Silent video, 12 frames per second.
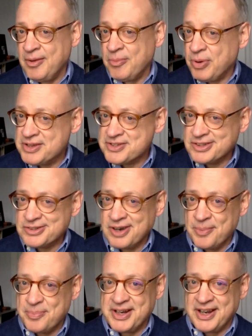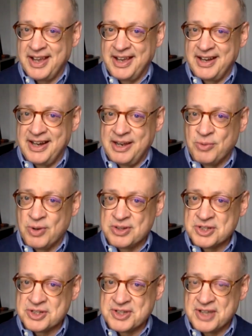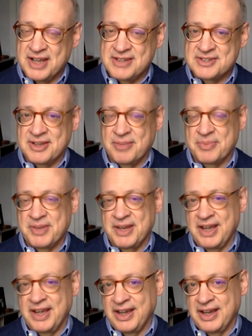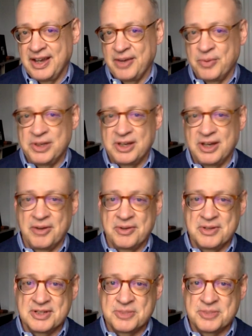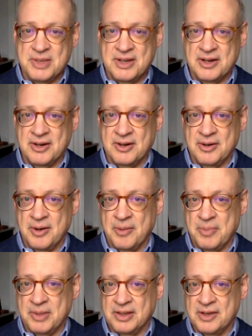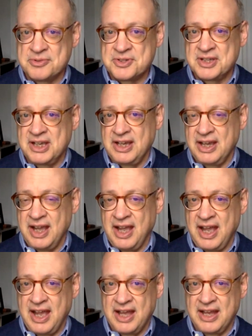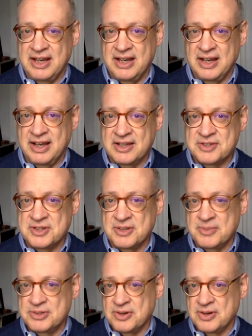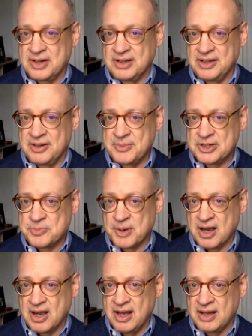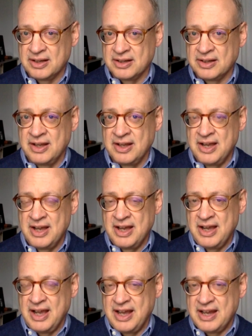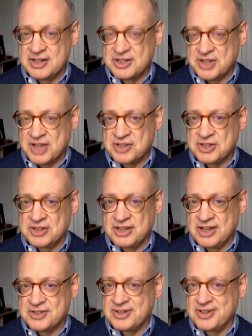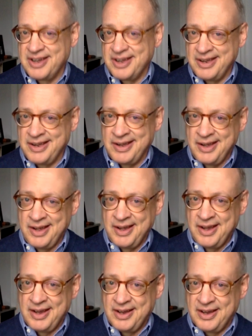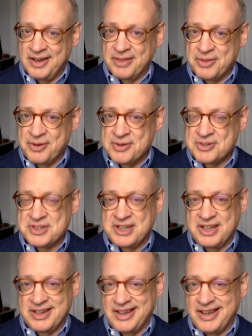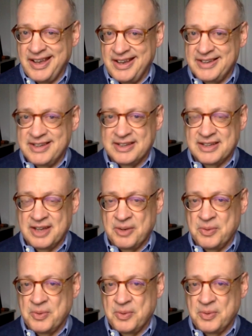President Trump indicated he wants to sign something. We know that Speaker Pelosi and Senate Majority Leader Mitch McConnell had a discussion yesterday on Thursday, indicated that they